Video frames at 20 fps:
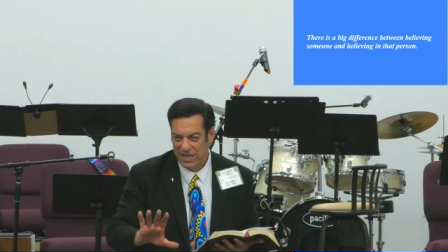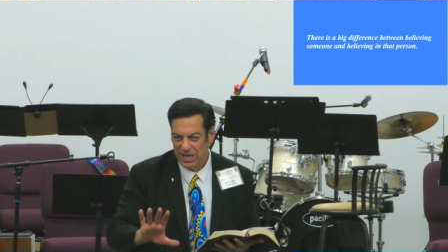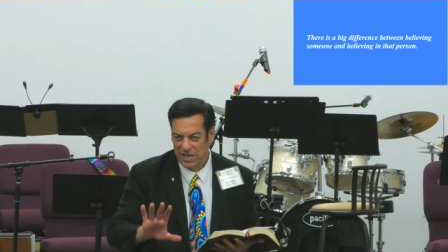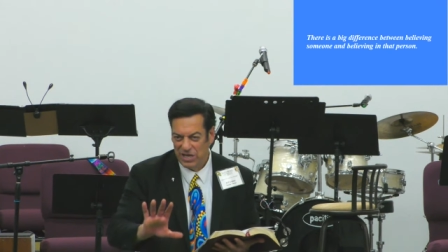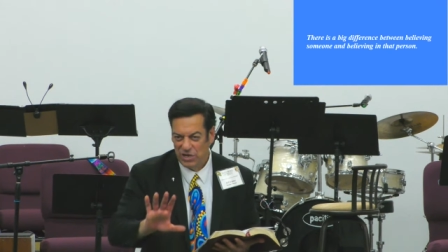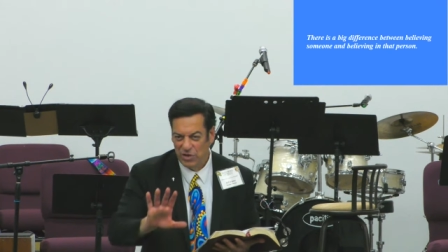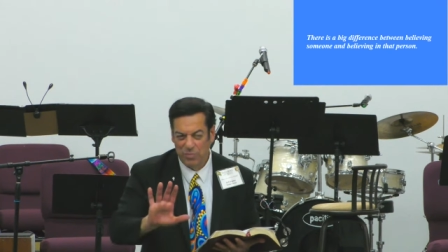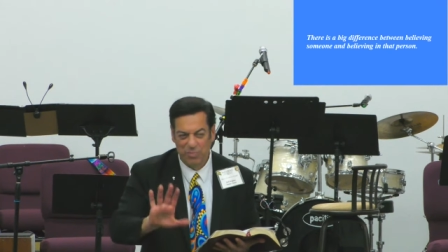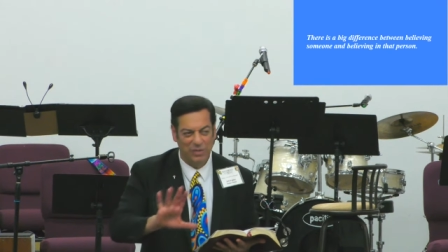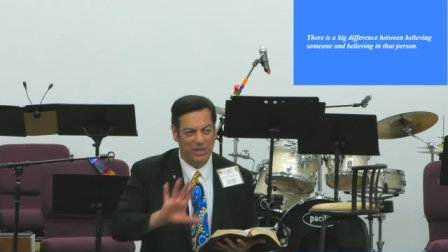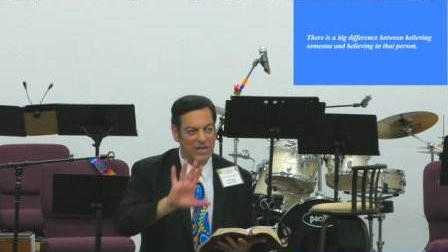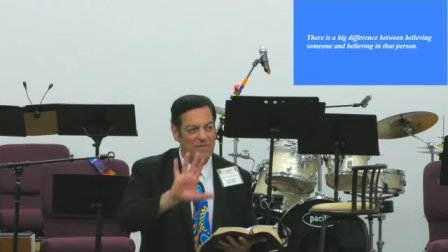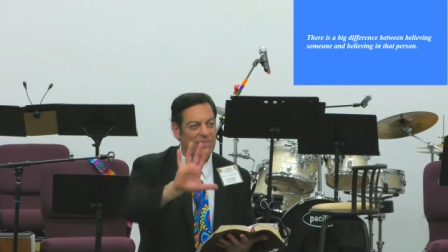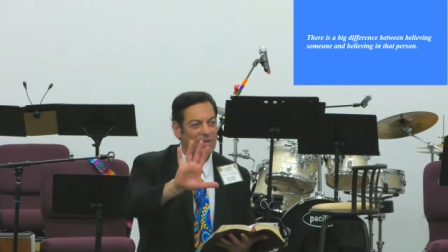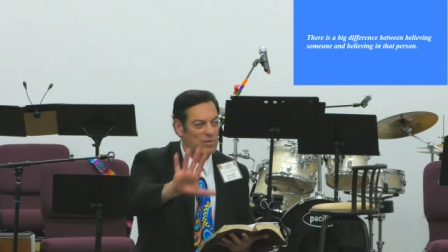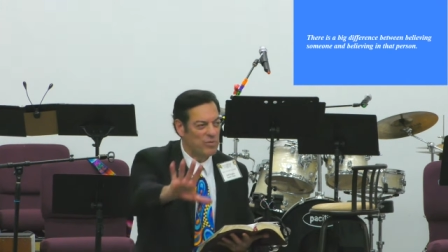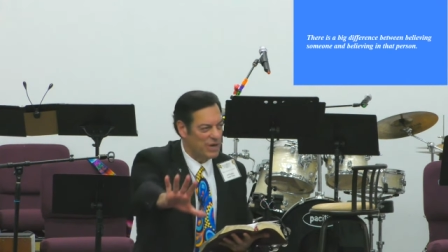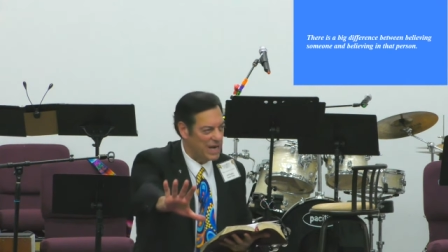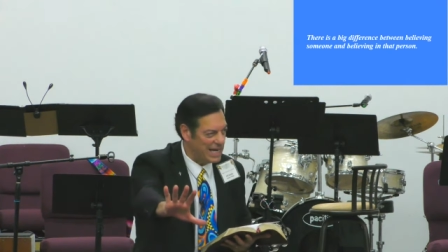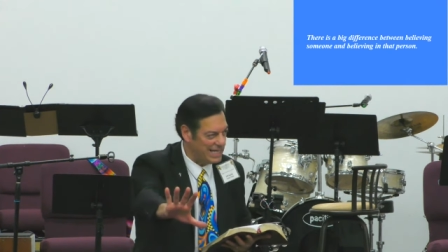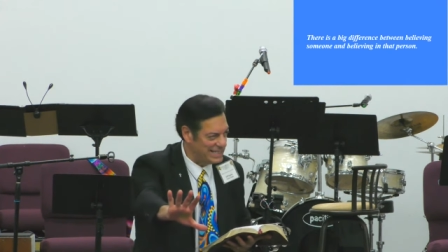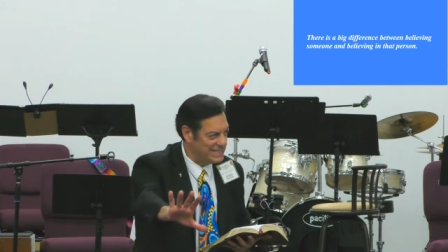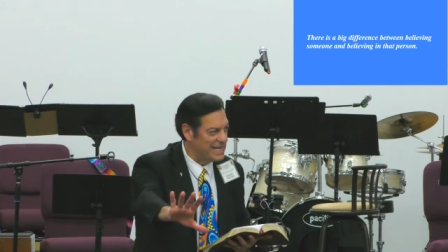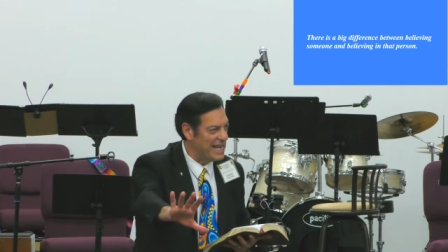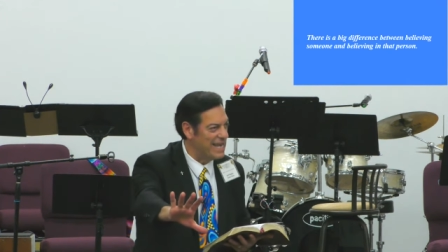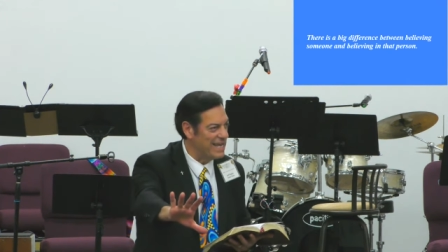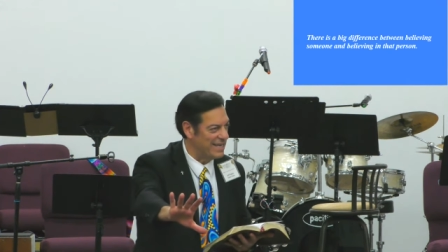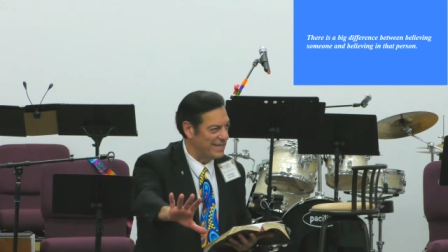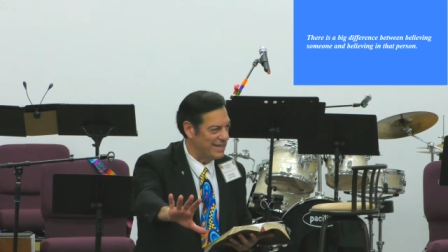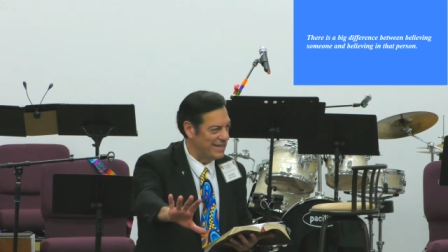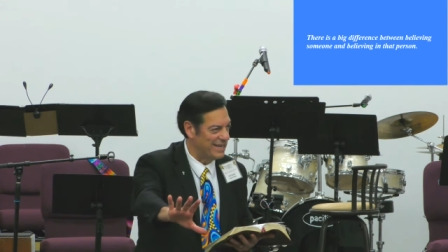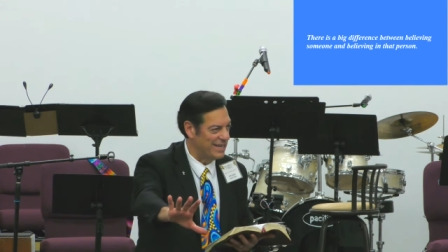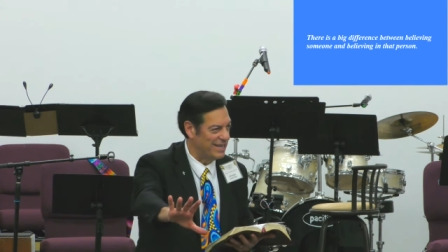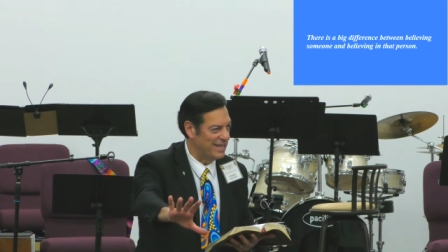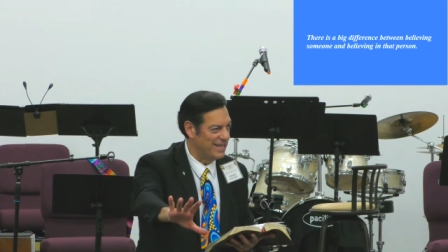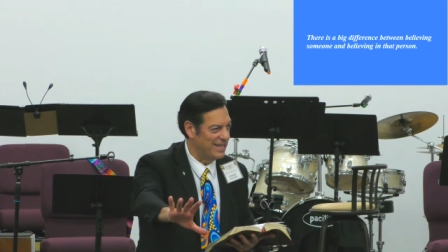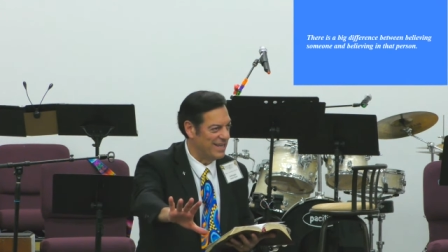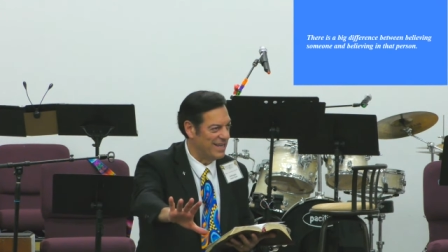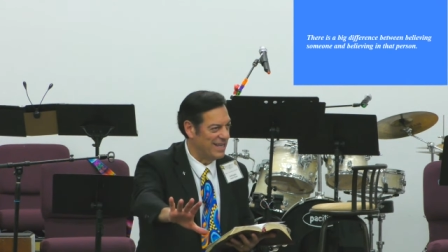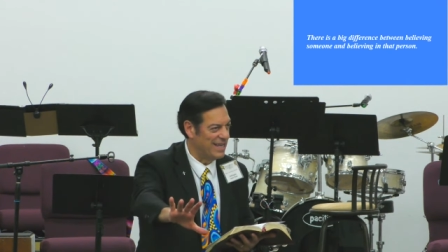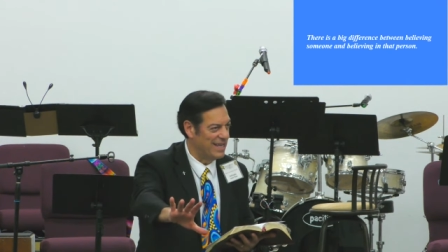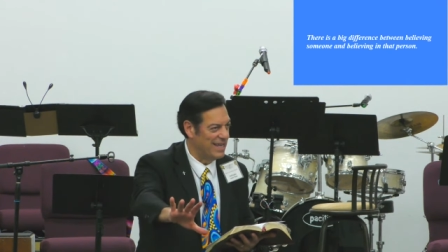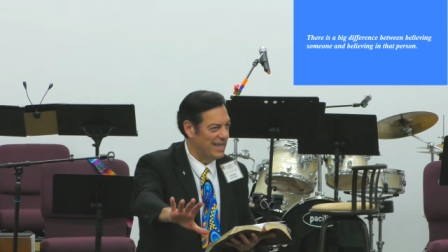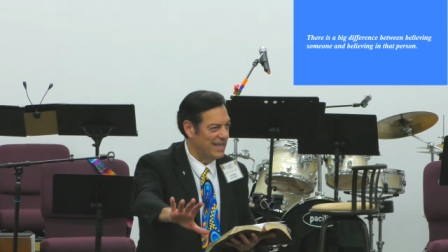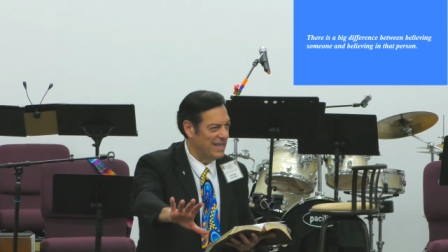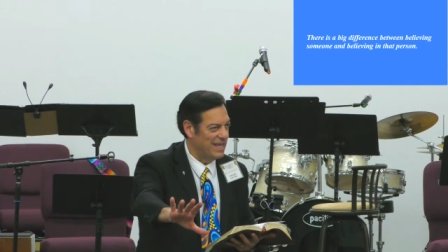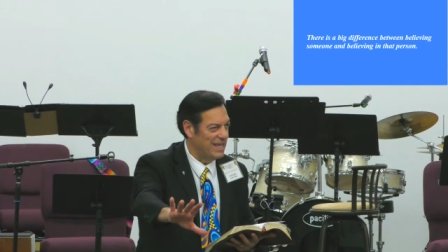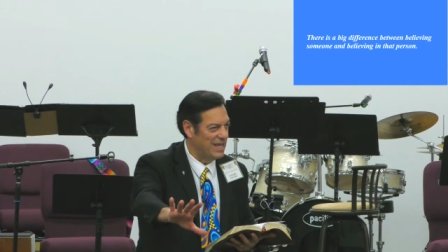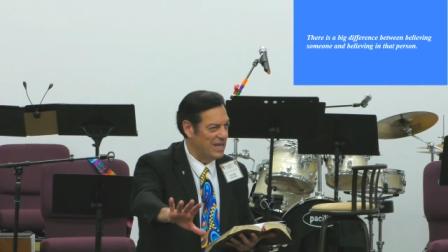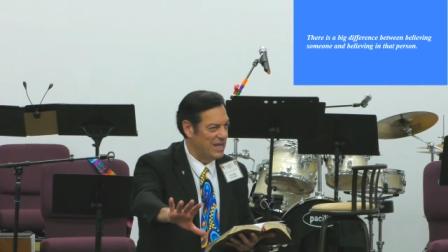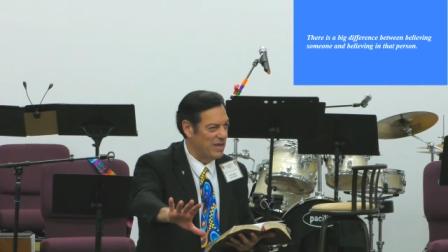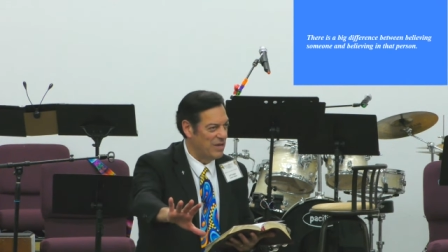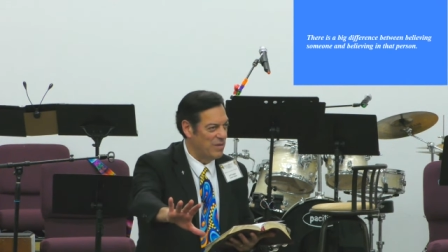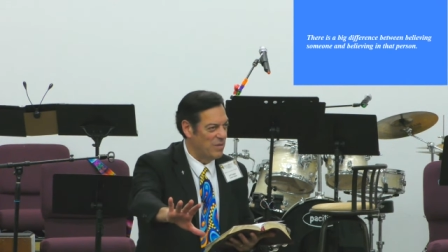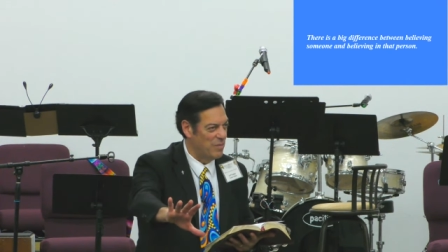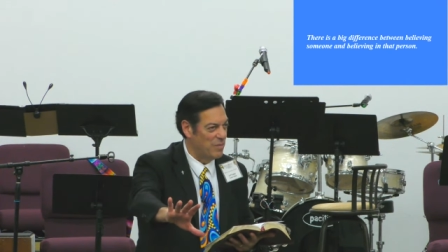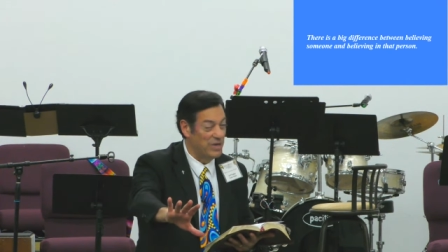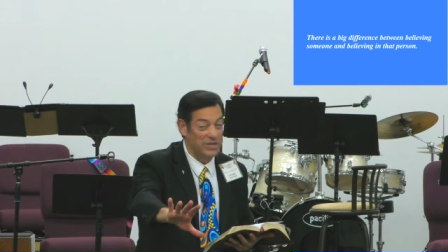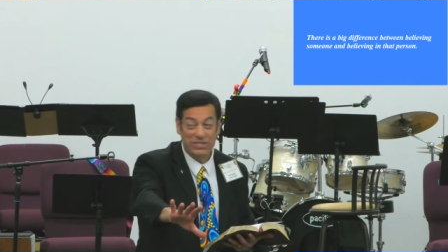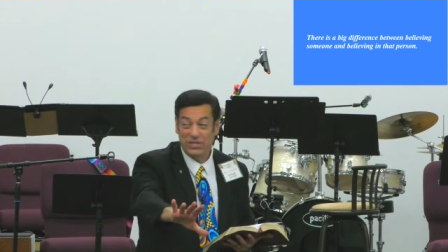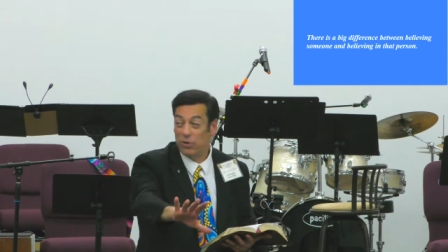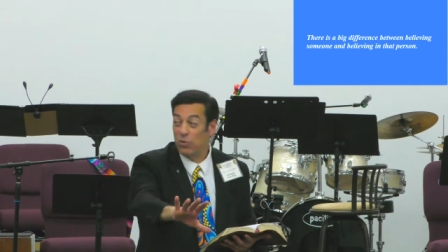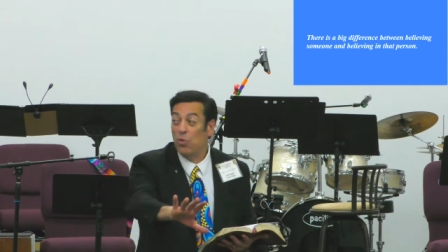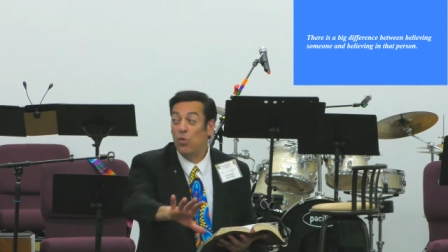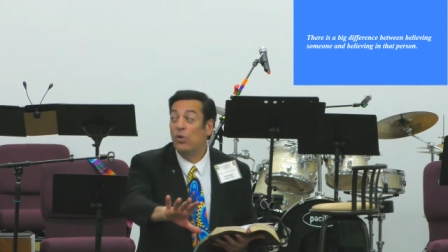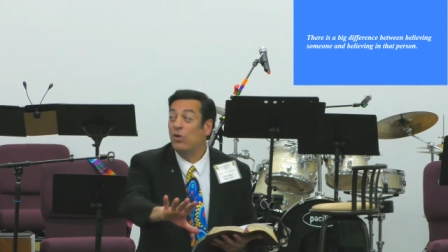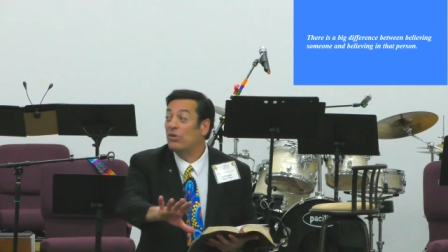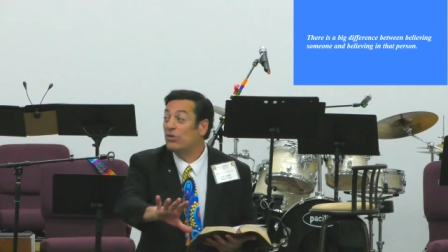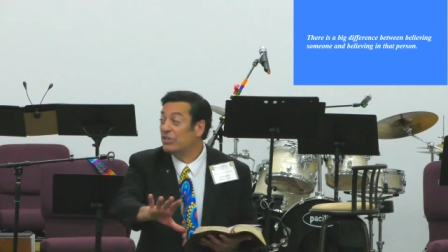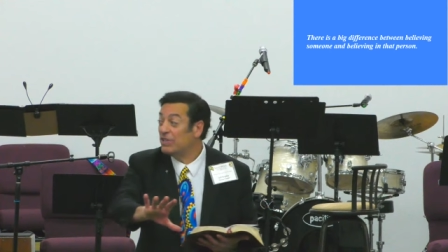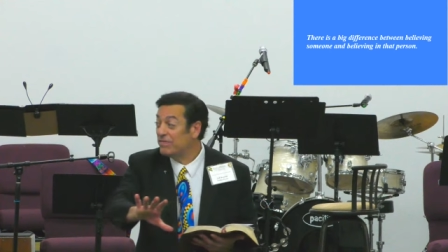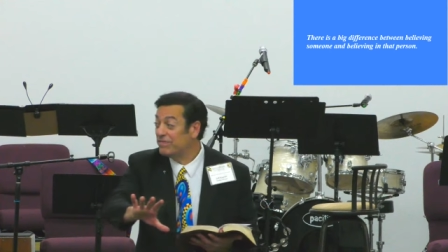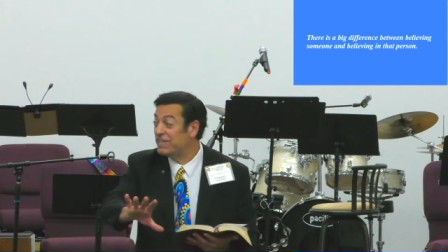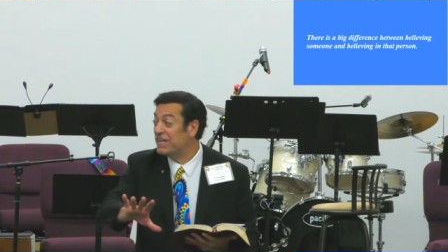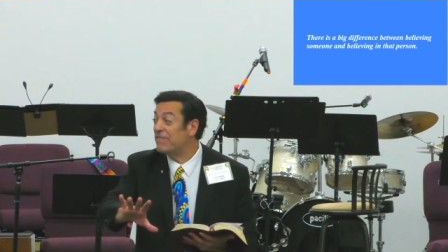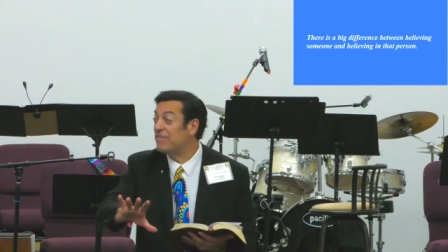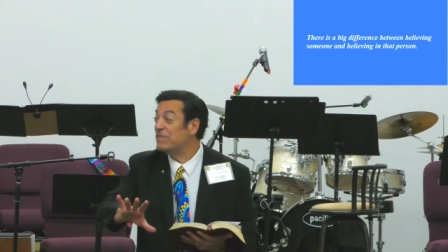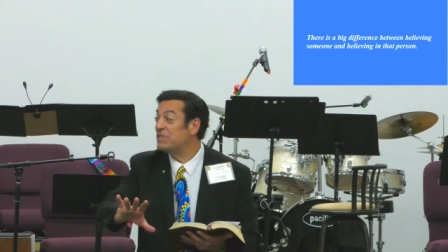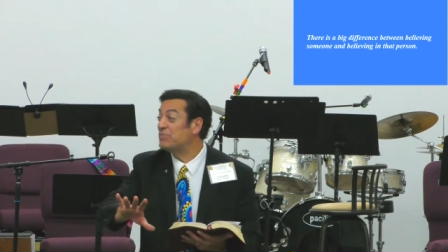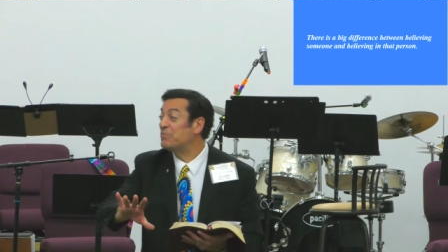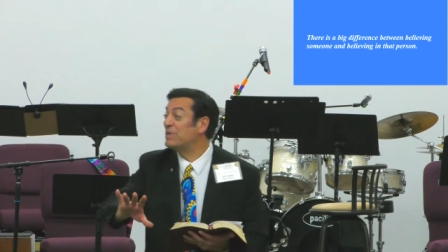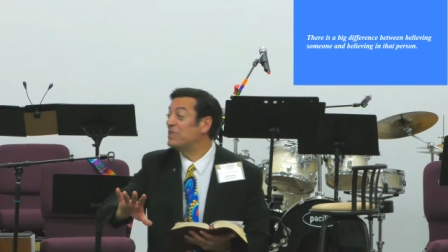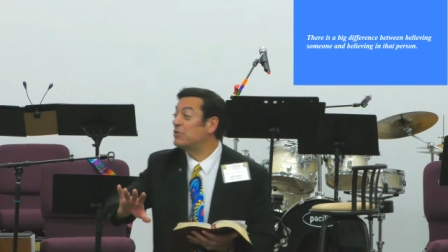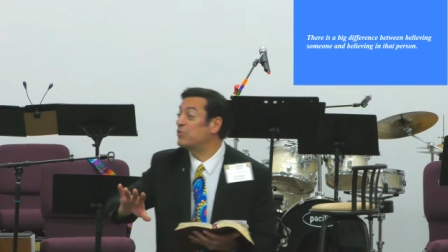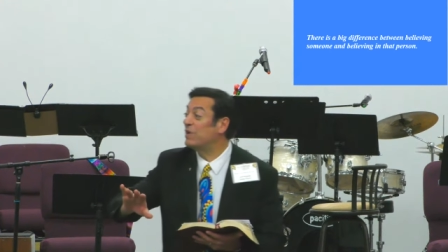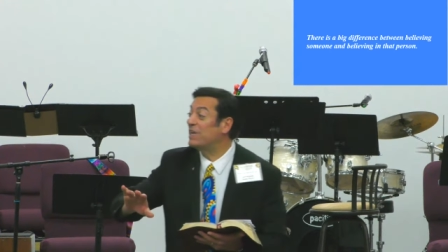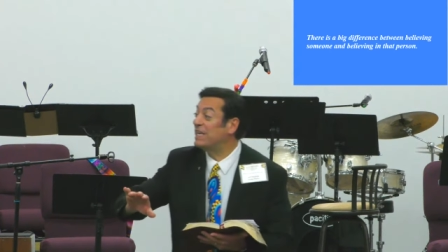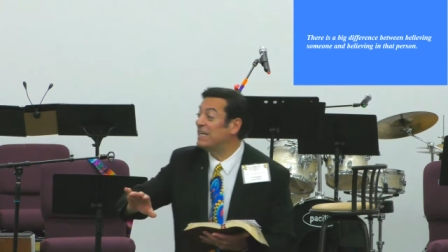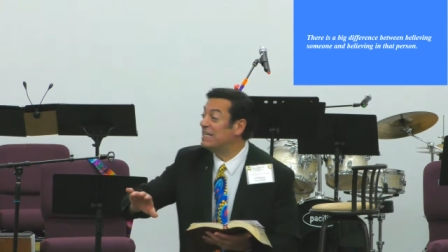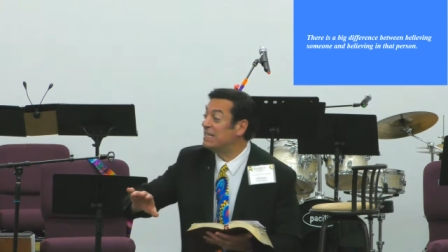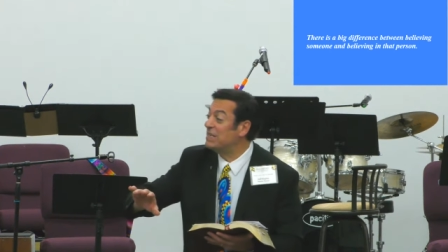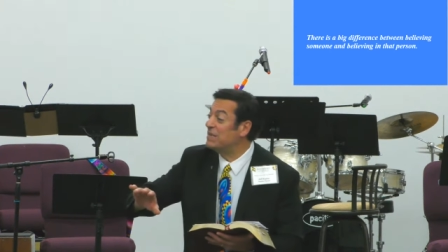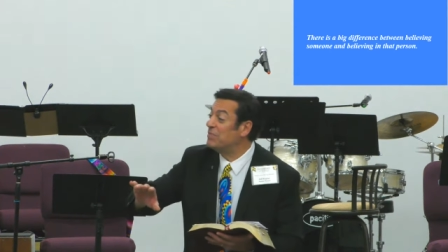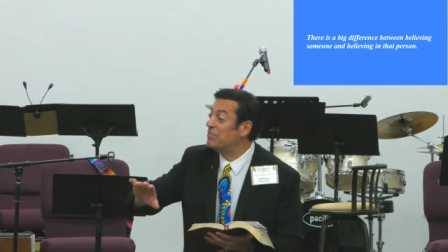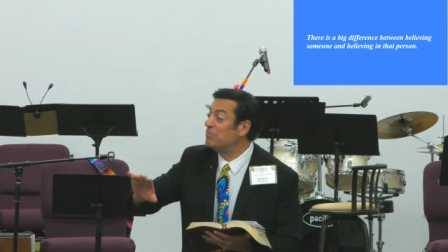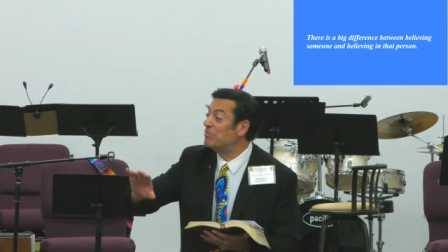You're believing what I said. But there's a world of difference between